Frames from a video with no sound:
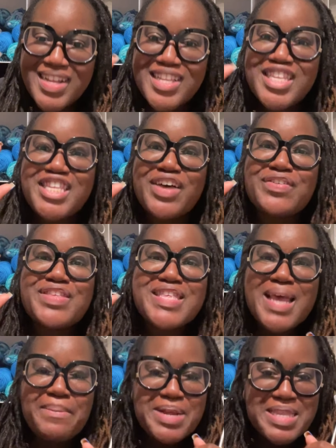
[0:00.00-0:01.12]
So
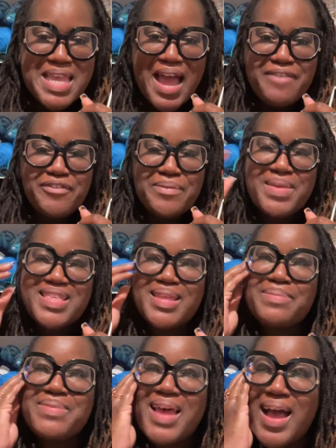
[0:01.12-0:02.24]
summertime for me
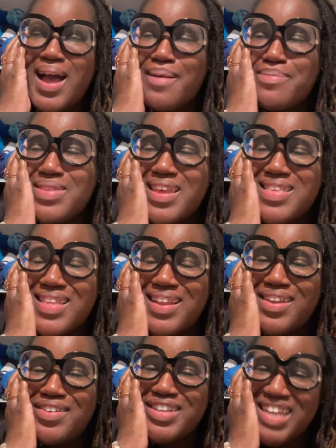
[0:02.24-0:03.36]
sometimes is a
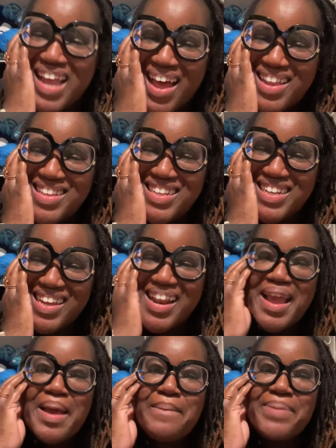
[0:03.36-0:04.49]
little challenging
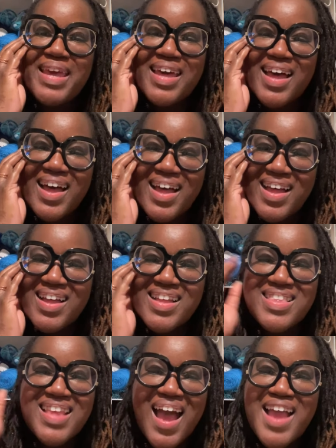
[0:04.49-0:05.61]
because
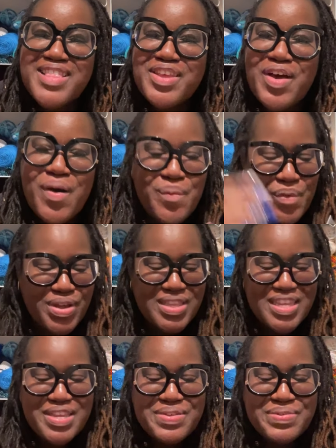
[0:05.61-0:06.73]
I don't want to
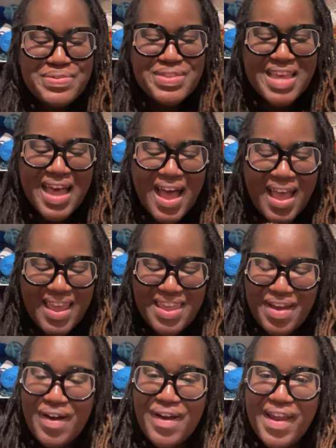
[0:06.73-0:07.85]
use cotton
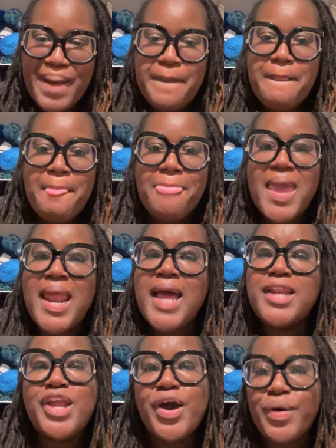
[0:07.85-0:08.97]
yarn. And I
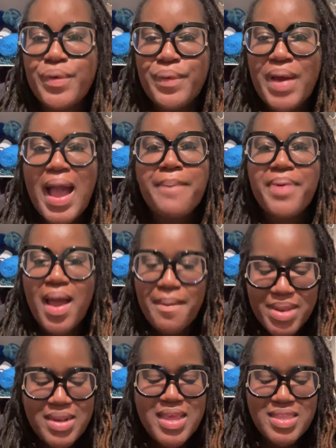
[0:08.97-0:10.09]
know I
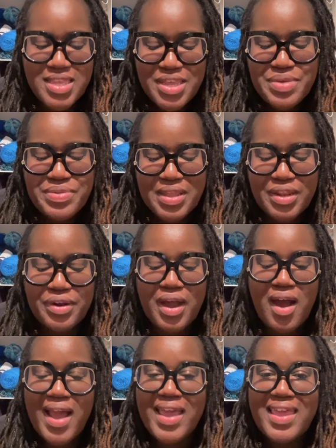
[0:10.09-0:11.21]
probably need to use a little
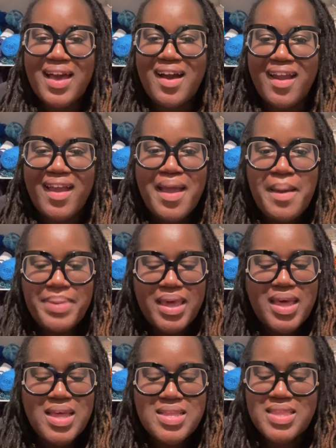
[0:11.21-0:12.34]
cotton yarn
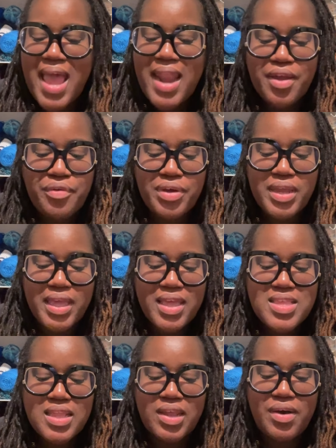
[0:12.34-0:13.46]
because that acrylic gets
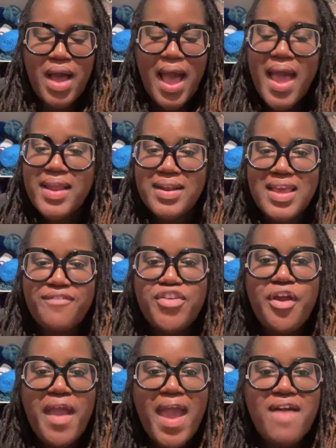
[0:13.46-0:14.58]
a little hot. If
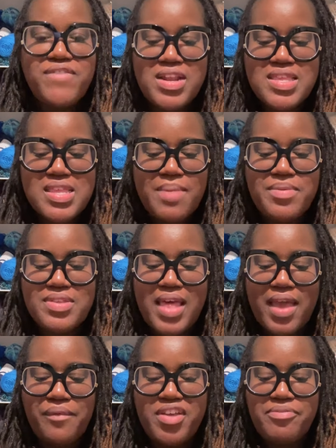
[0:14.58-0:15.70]
you're having the summers
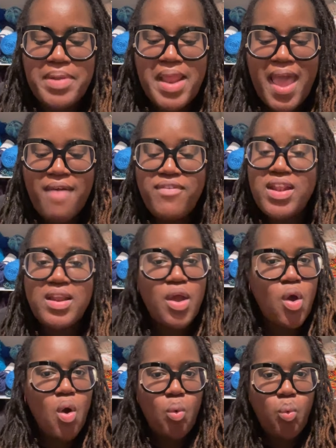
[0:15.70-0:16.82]
like we've been having,
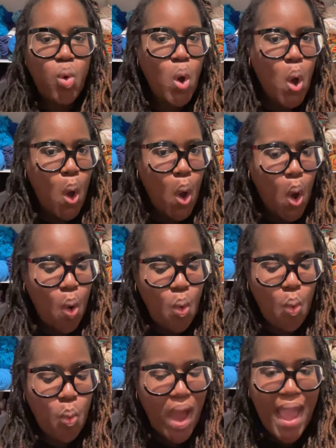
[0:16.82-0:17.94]

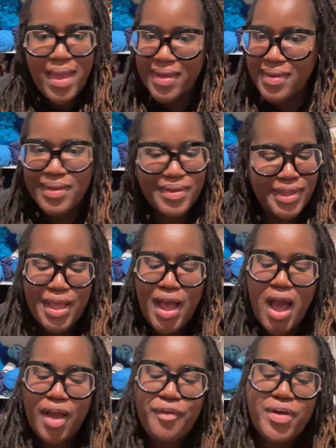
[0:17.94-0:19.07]
woo wee,
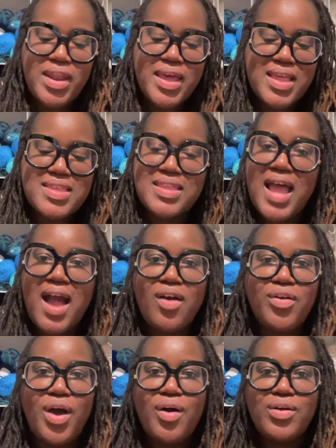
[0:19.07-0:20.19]
acrylic is not going
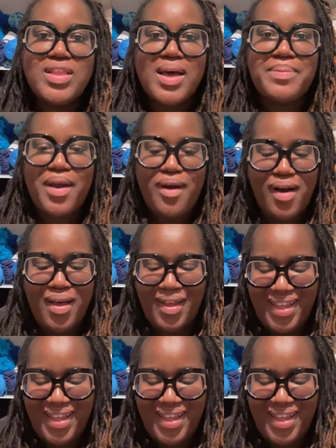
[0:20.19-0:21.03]
to hold up, y'all.